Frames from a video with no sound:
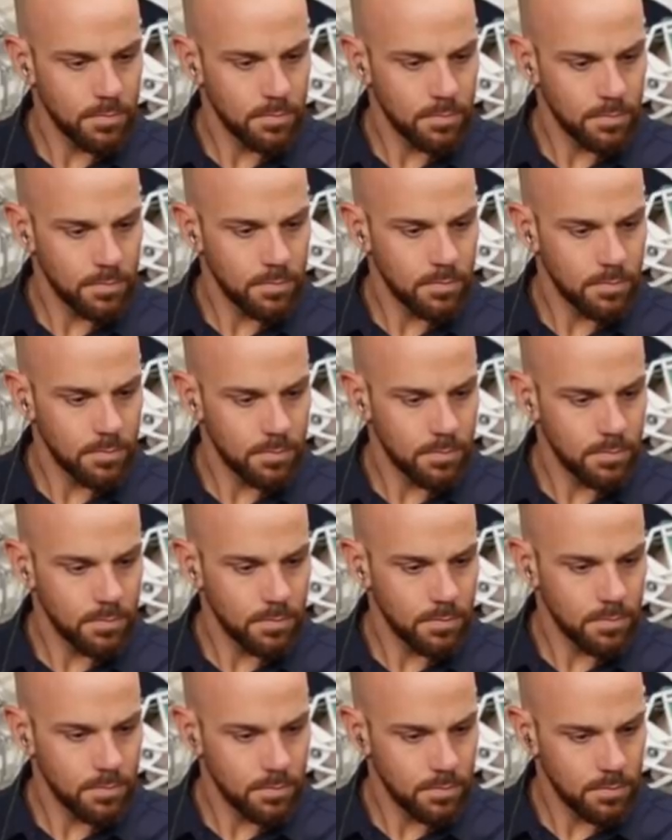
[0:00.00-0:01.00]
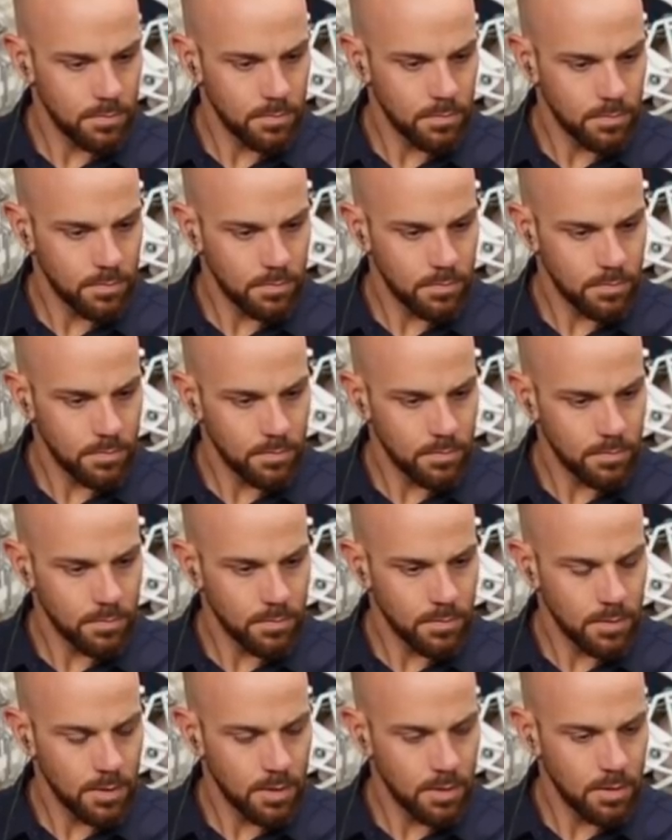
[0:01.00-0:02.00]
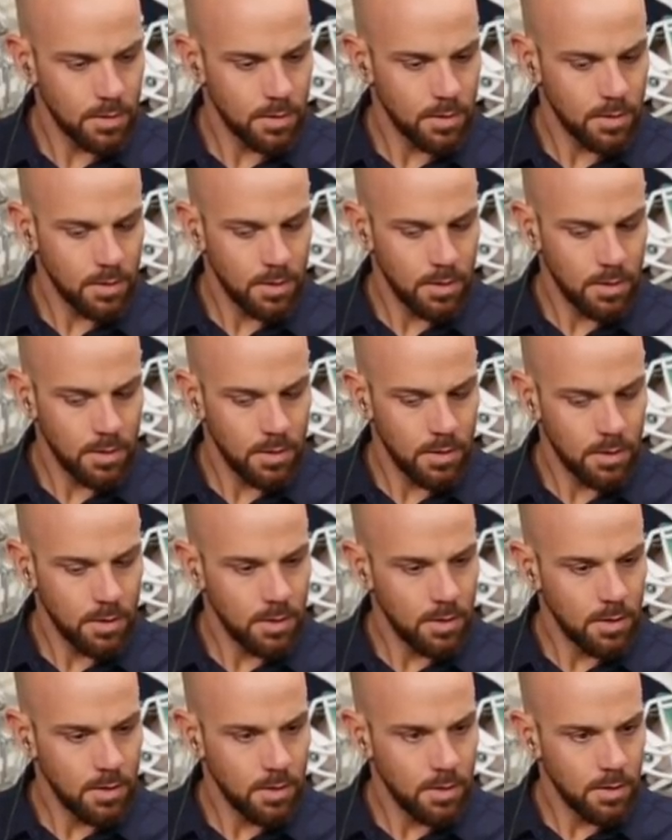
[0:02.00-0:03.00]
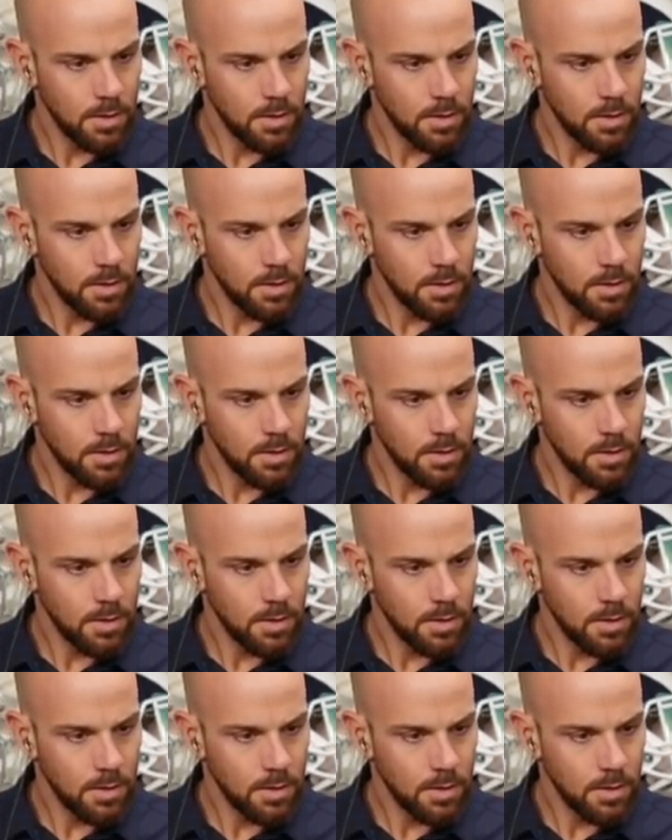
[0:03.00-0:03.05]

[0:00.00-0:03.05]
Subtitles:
(silent)